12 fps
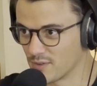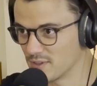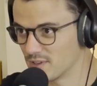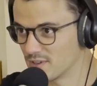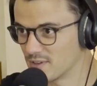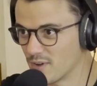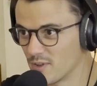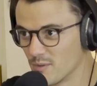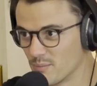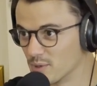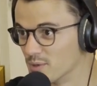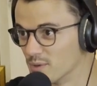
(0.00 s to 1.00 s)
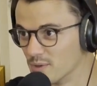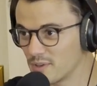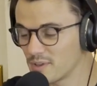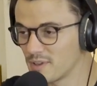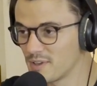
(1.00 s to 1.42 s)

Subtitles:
the board,